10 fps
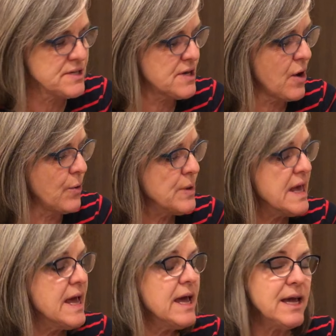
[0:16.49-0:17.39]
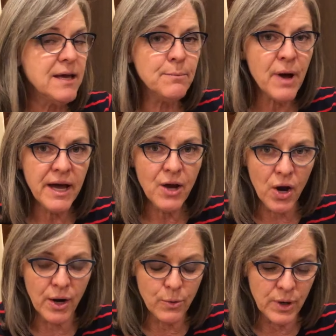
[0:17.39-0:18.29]
So in my
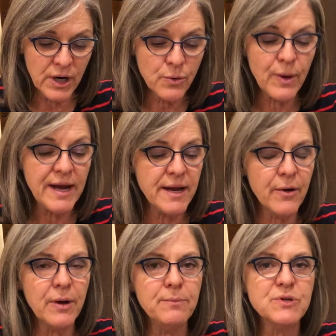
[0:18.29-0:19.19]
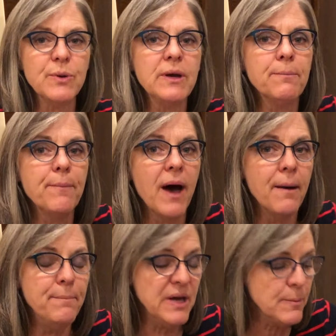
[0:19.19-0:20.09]
artwork right now, I'm doing
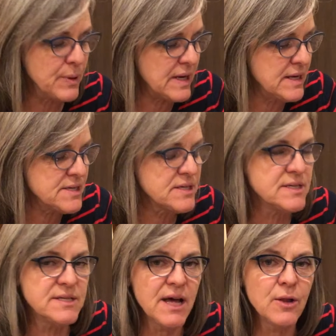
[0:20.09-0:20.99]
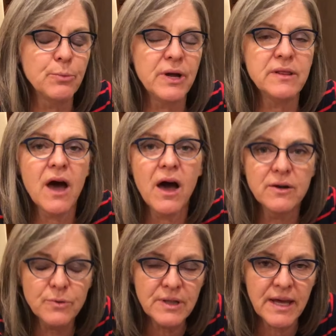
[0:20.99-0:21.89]
a big piece to celebrate the
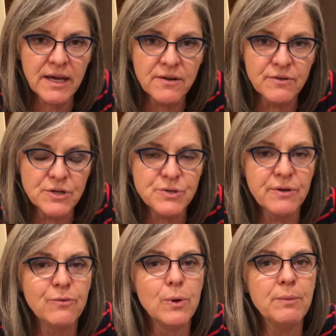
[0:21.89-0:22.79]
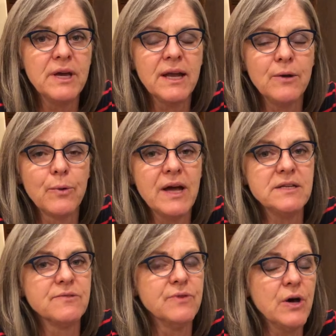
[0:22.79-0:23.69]
100th anniversary of women getting a right
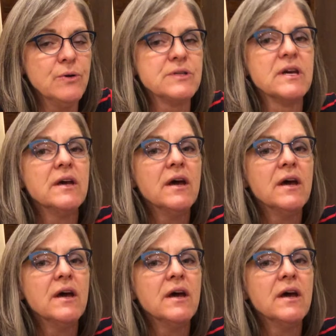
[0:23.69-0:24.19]
to vote,